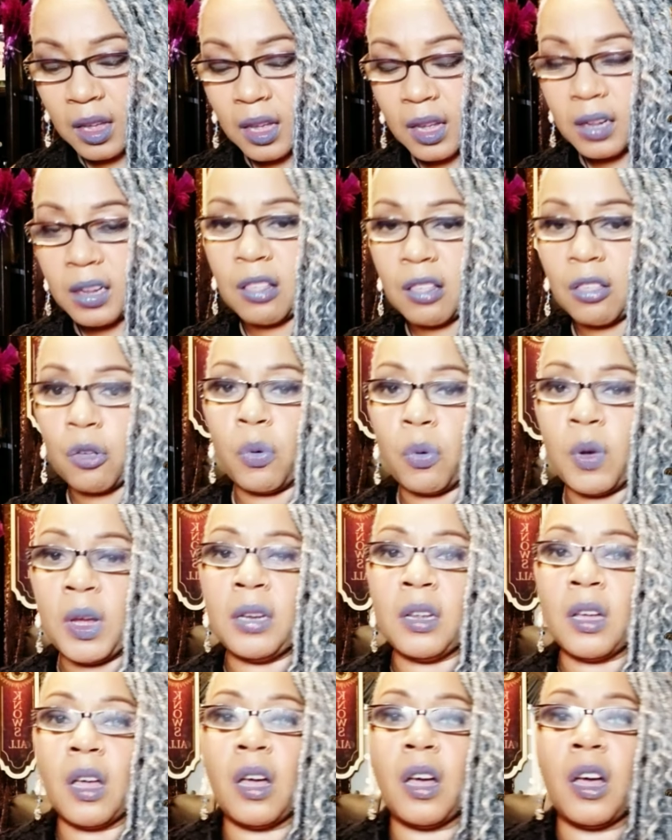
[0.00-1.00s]
this
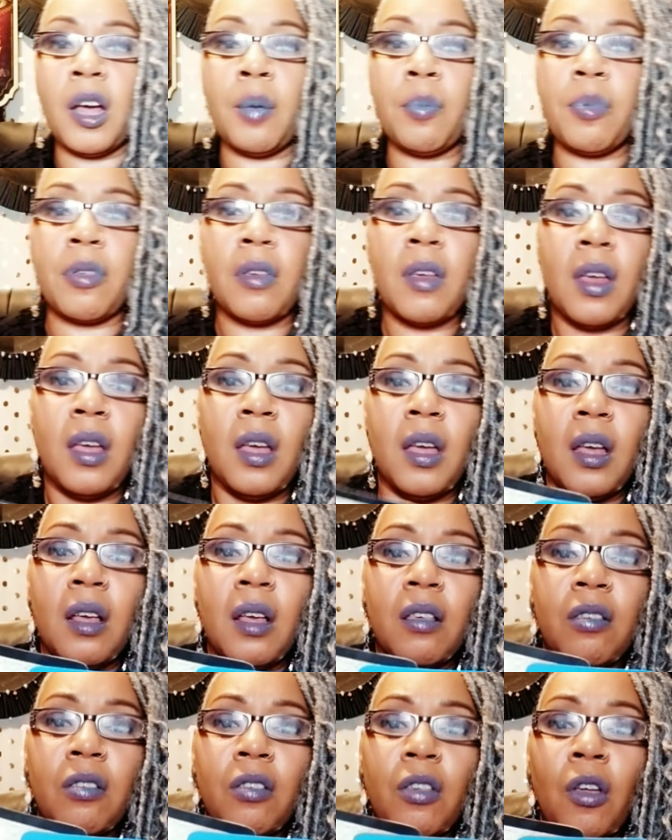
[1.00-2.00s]
Queen of Cups.
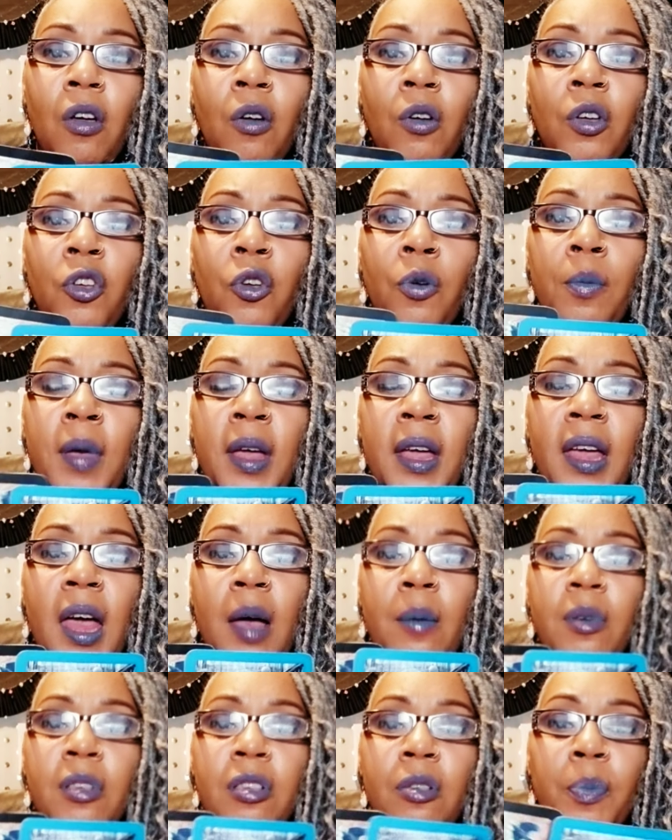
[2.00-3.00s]
So you may
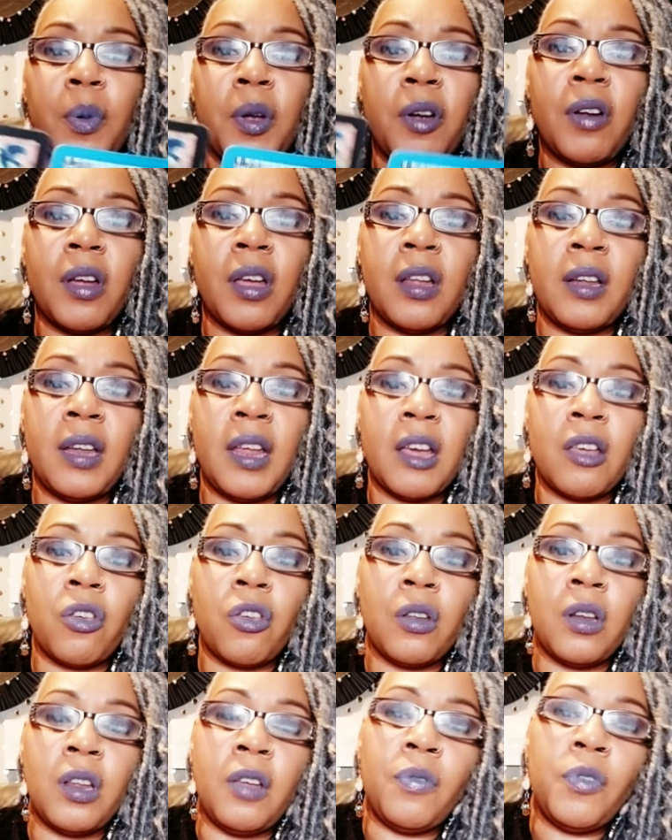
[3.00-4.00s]
have a spirit
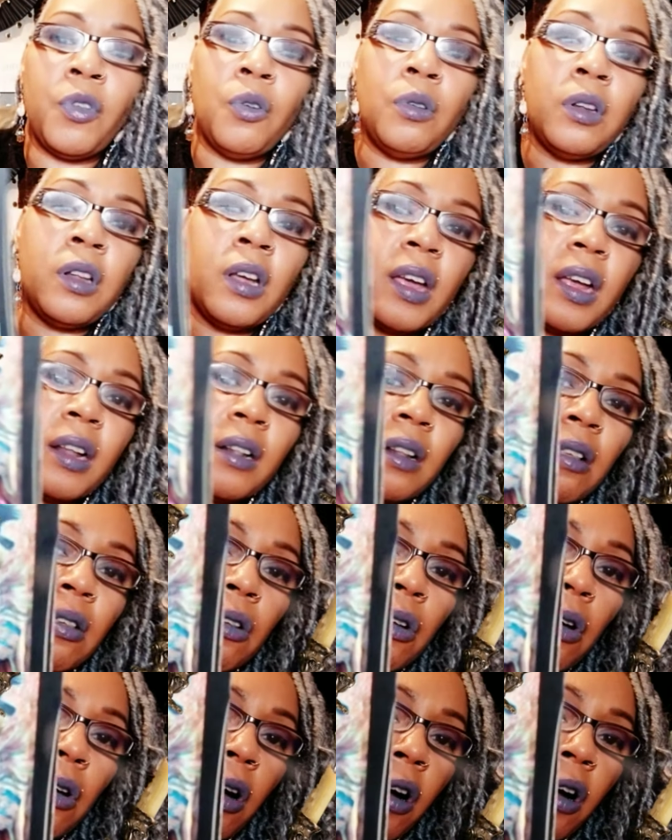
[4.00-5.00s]
connection. If you look at this
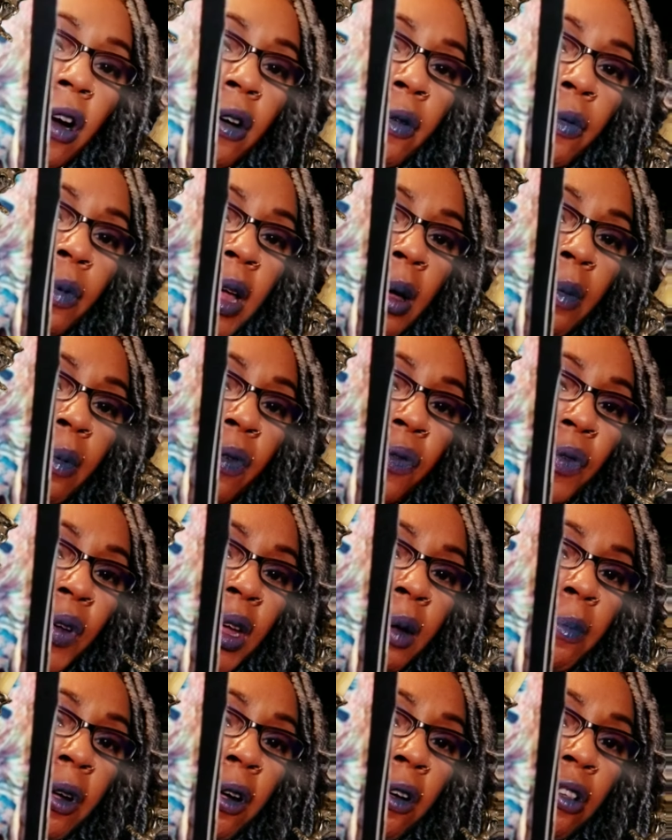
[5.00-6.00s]
card, we have a
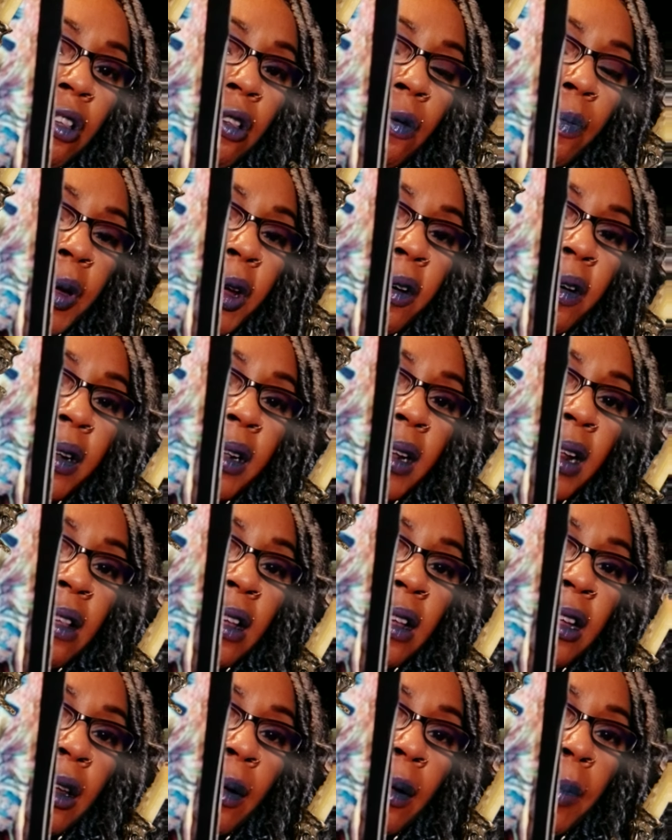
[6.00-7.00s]
female spirit that's
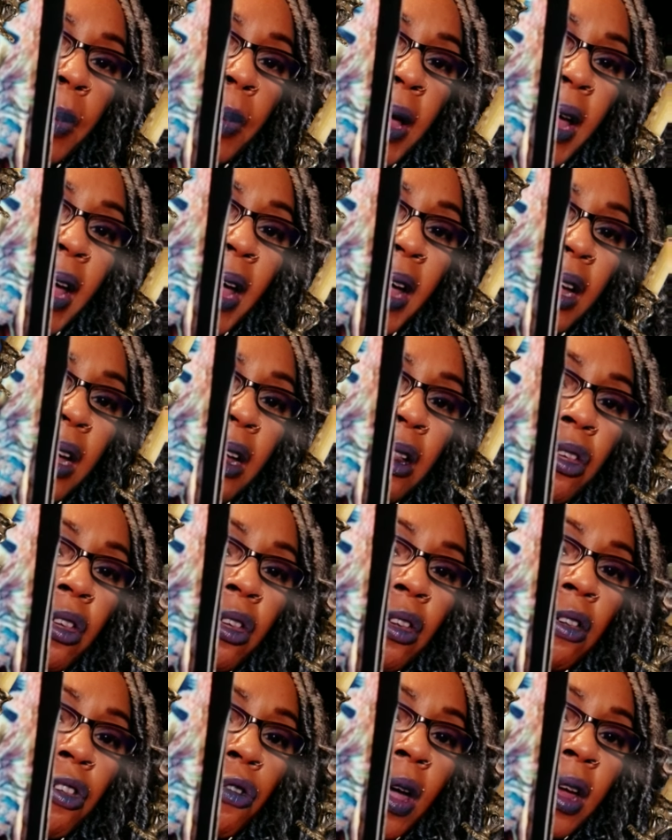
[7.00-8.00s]
in the back, and
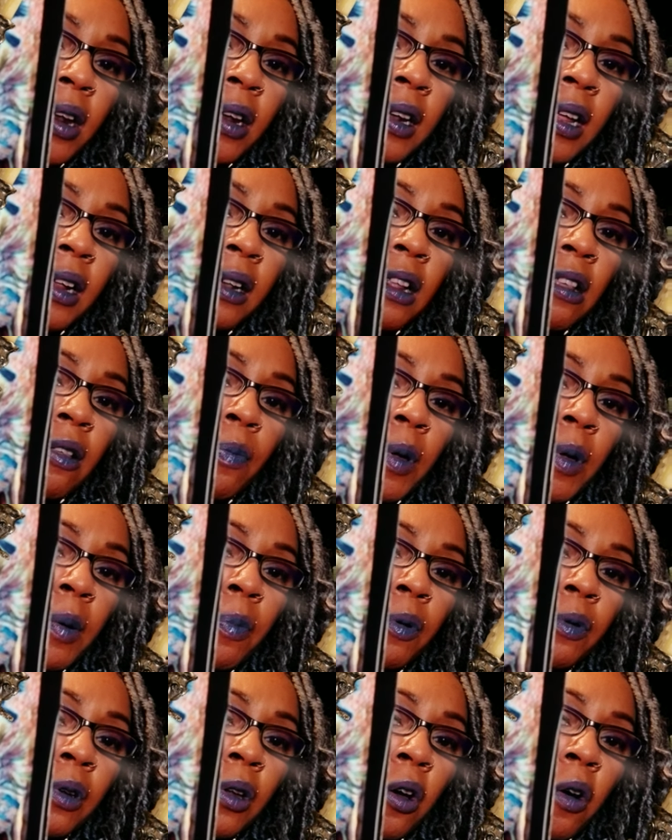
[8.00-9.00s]
she's trying to let these
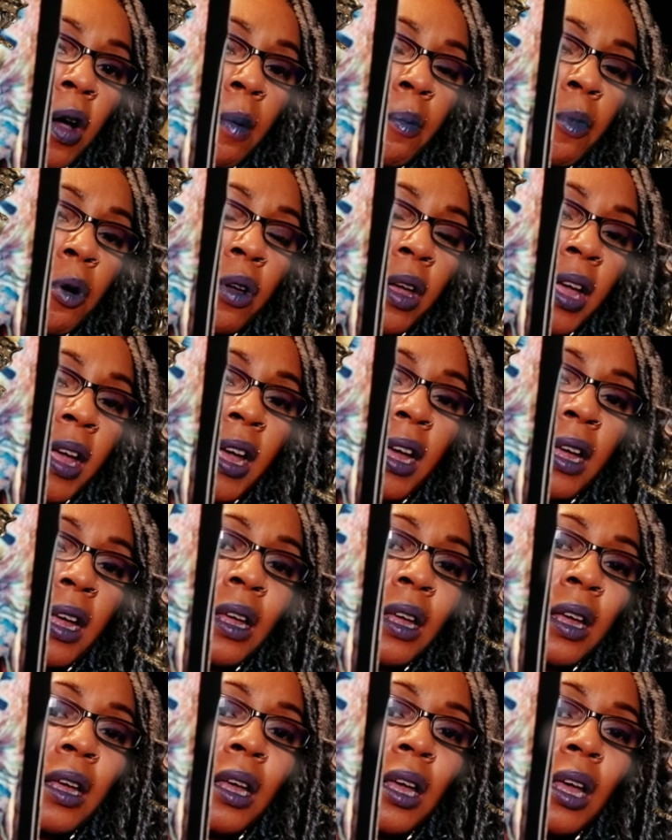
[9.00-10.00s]
people know I'm
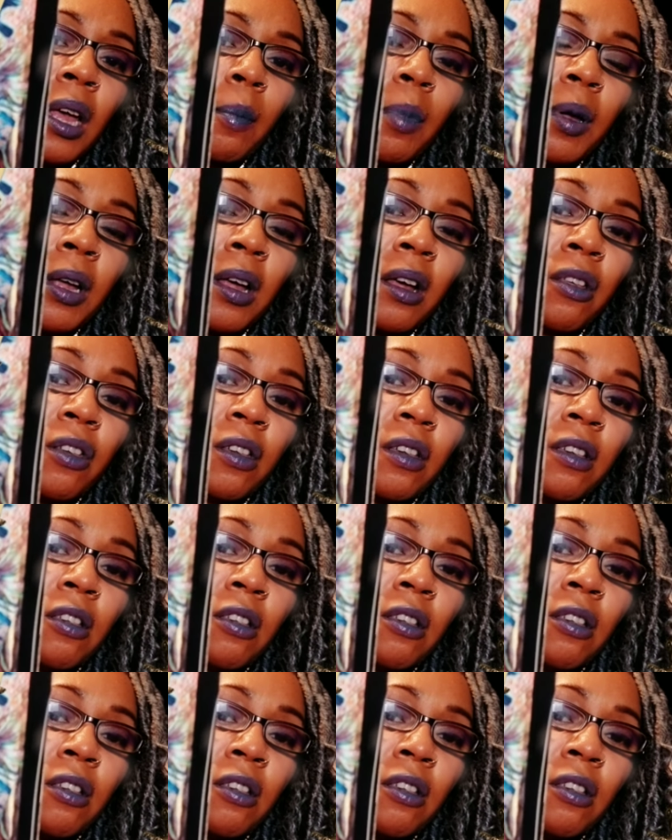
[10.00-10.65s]
okay, because she's